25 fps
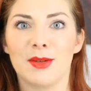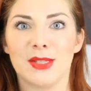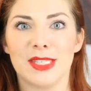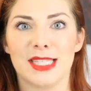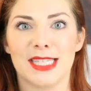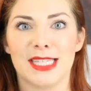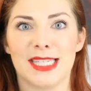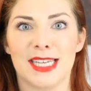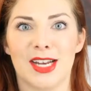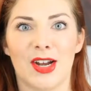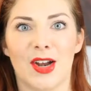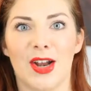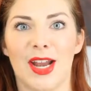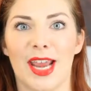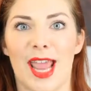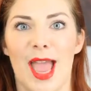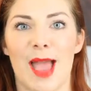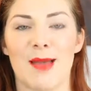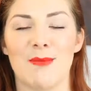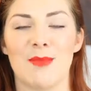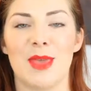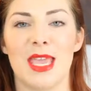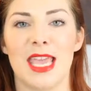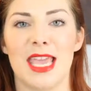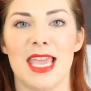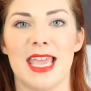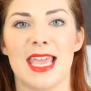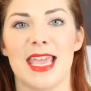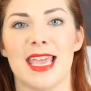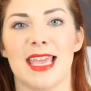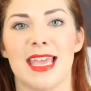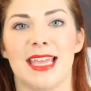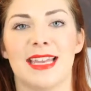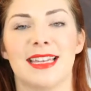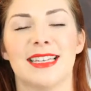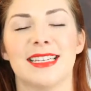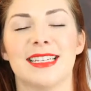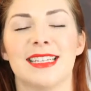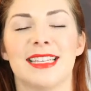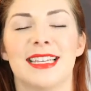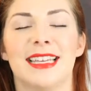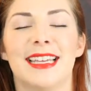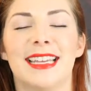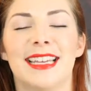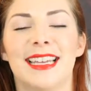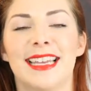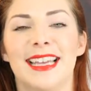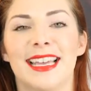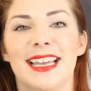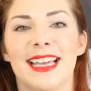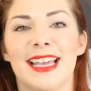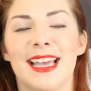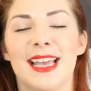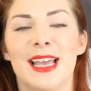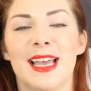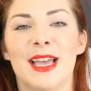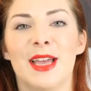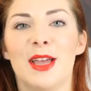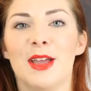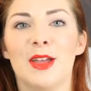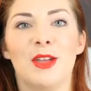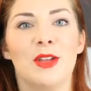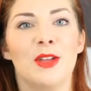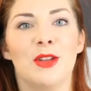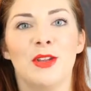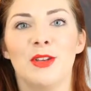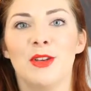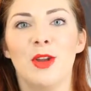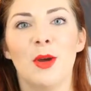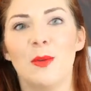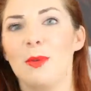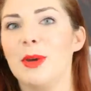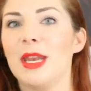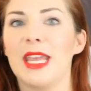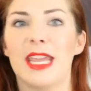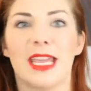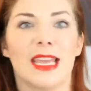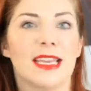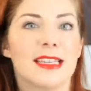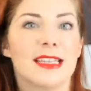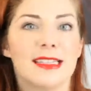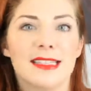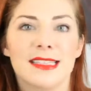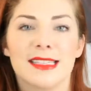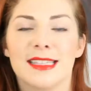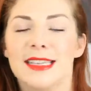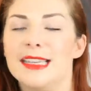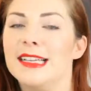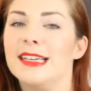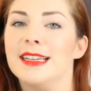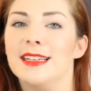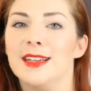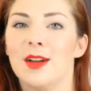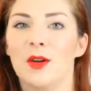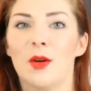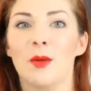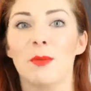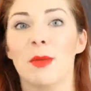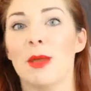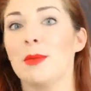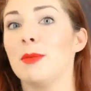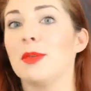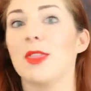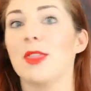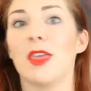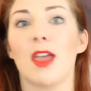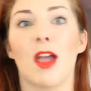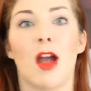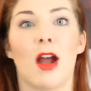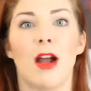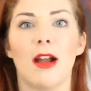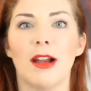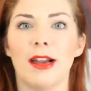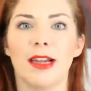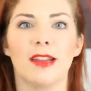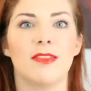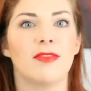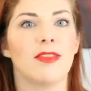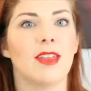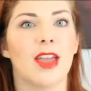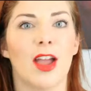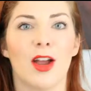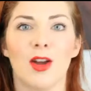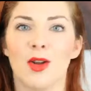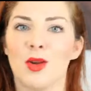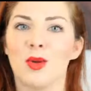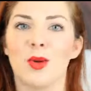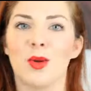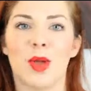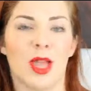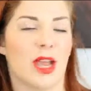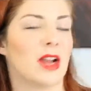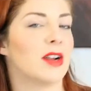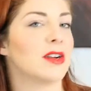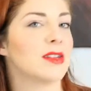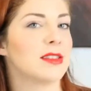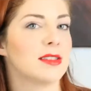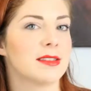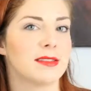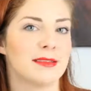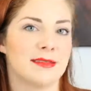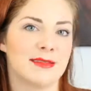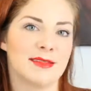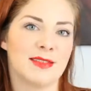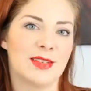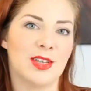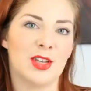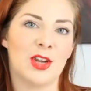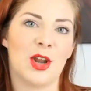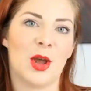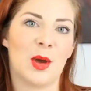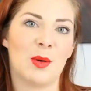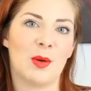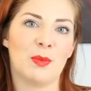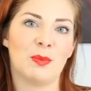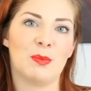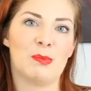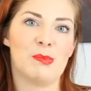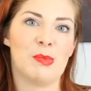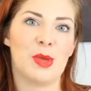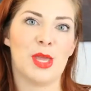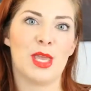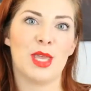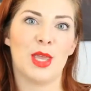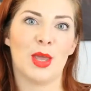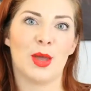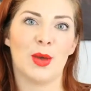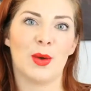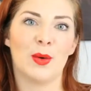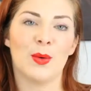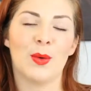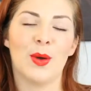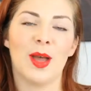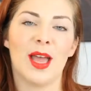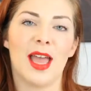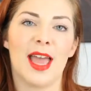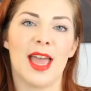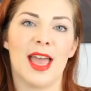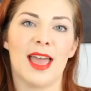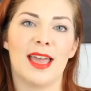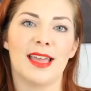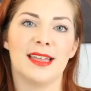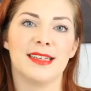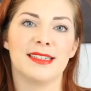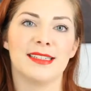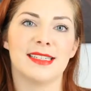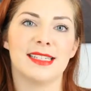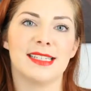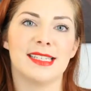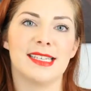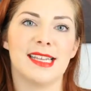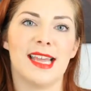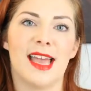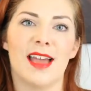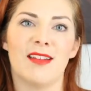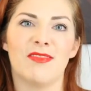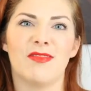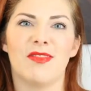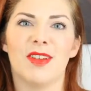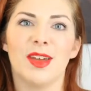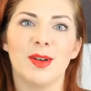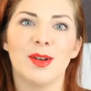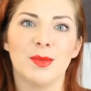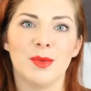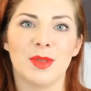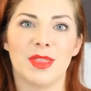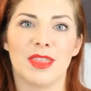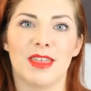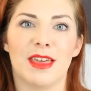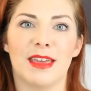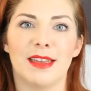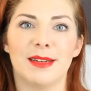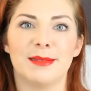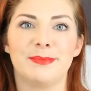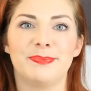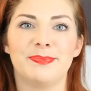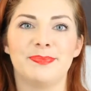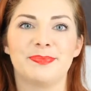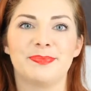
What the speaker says: was staring at me, and nobody is. Or maybe they are, and if they are, who cares? You know, be you and have fun with it.